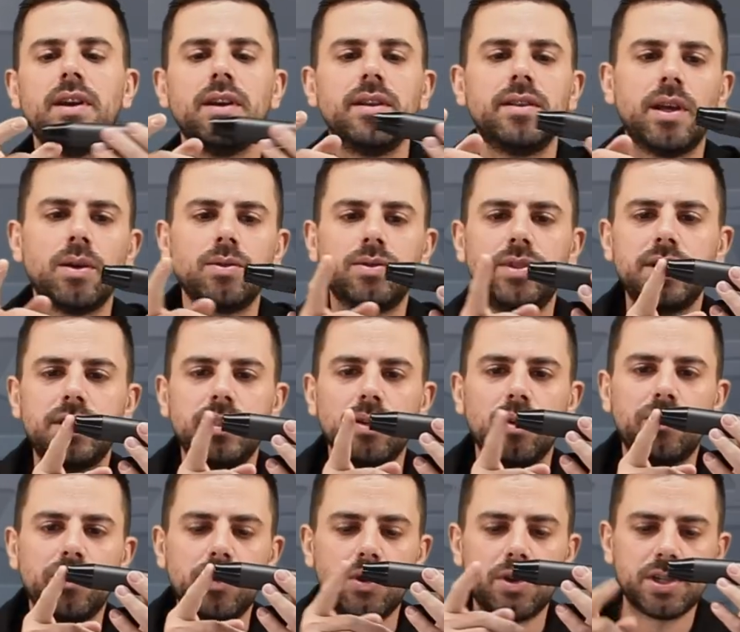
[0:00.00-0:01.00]
Now this
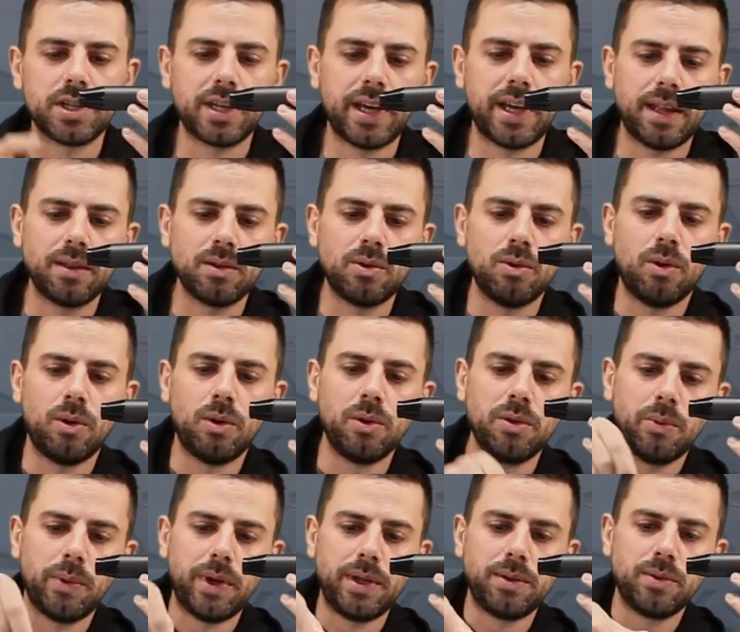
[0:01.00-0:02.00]
of course can't go all
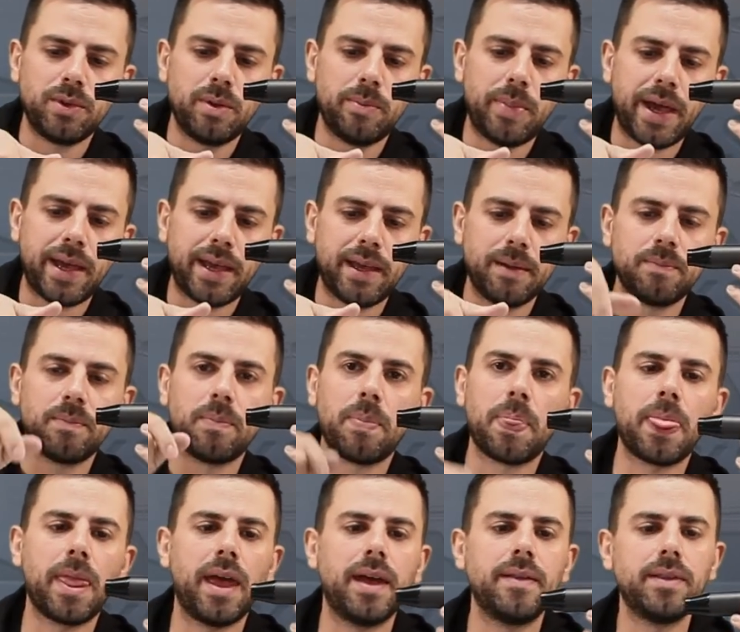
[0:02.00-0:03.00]
the way to the back,
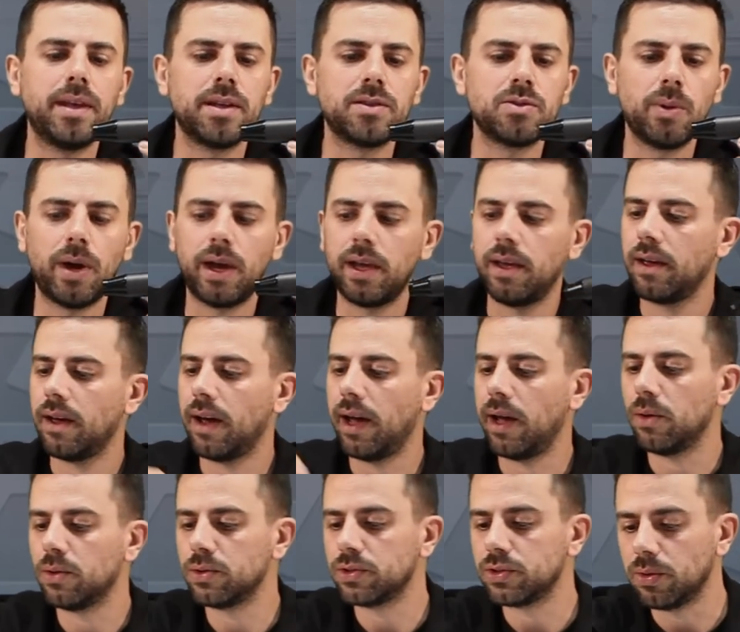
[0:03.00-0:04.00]
and that's why I
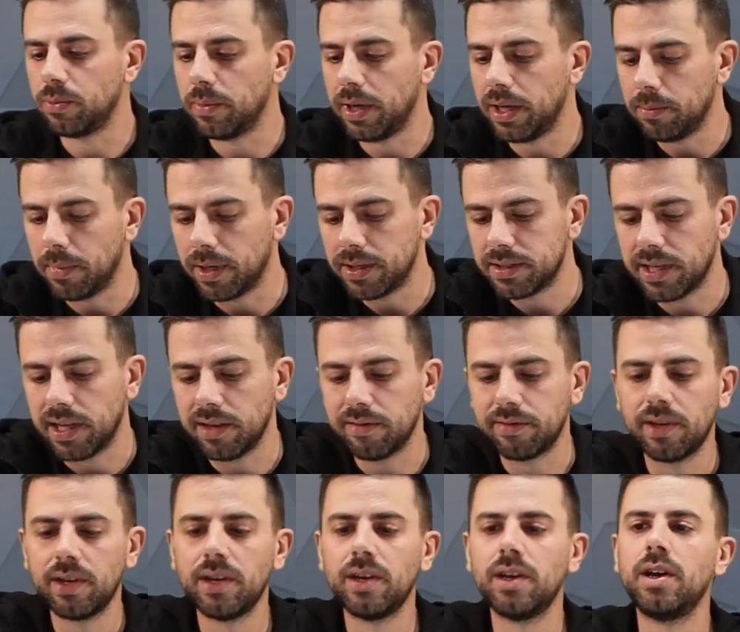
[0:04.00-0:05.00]
also made myself
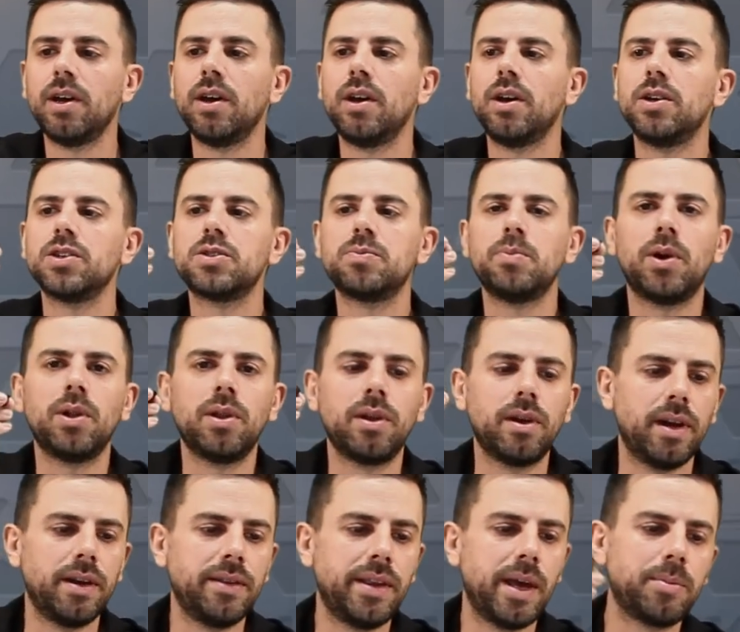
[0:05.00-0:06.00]
a small
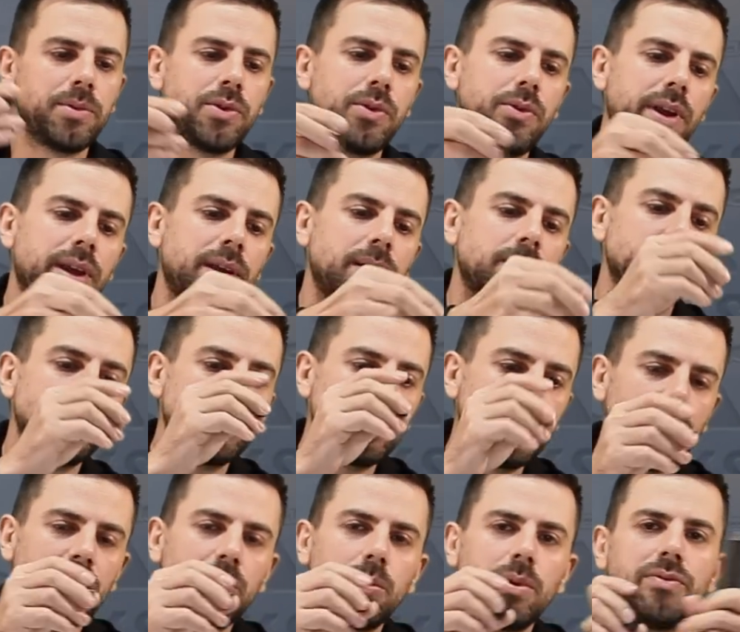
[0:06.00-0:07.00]
adapter ring
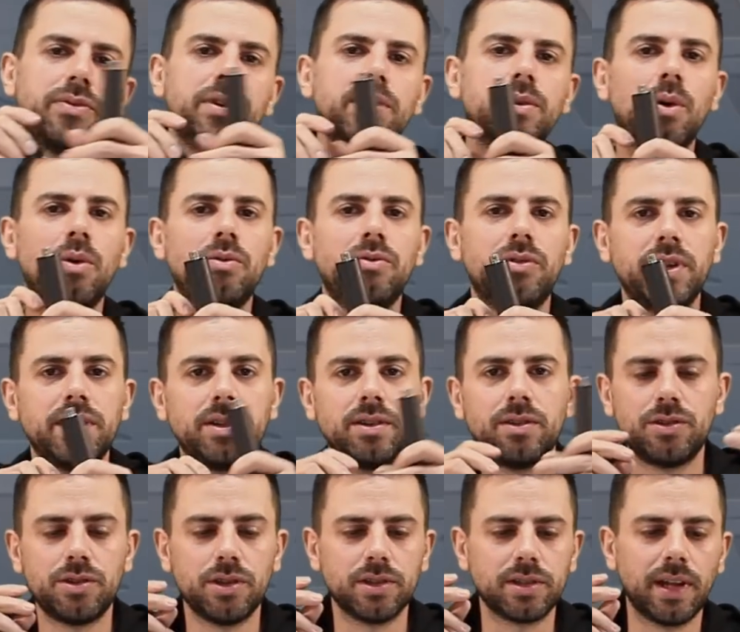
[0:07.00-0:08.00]
that will fit over
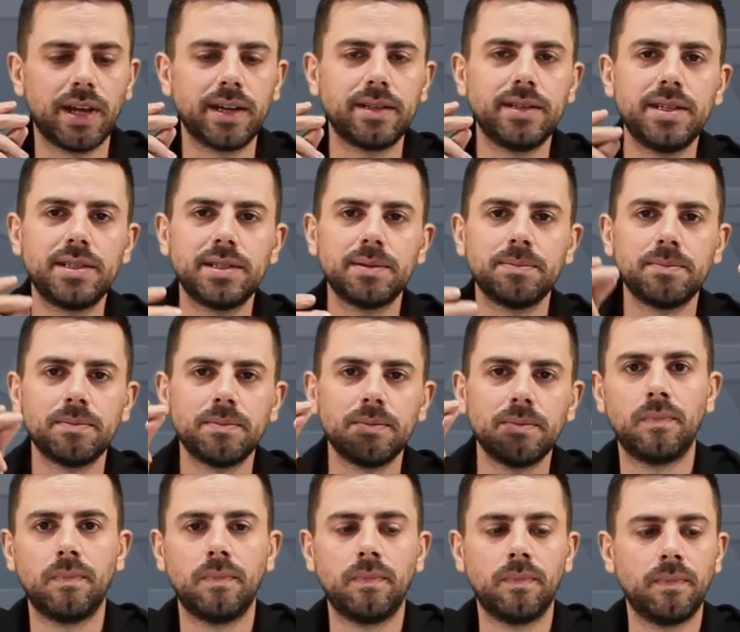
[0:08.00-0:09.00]
it just like this,
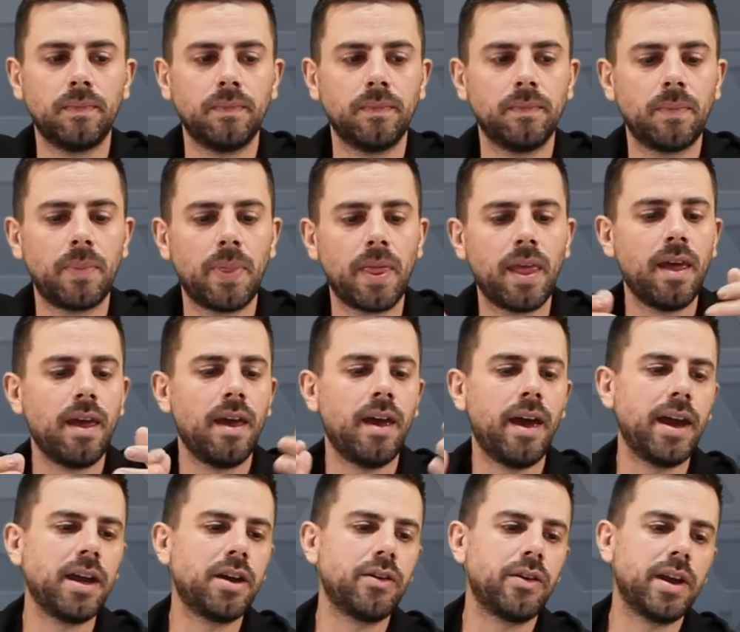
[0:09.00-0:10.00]

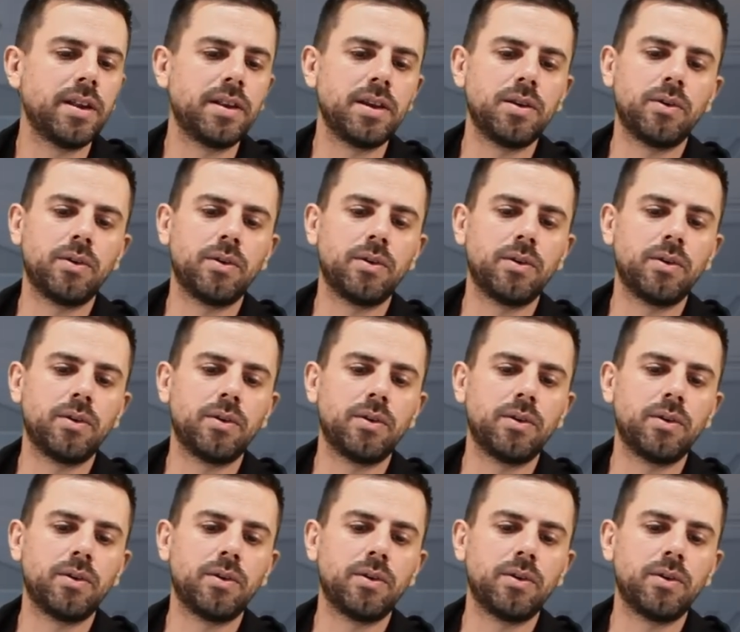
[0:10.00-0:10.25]
and creating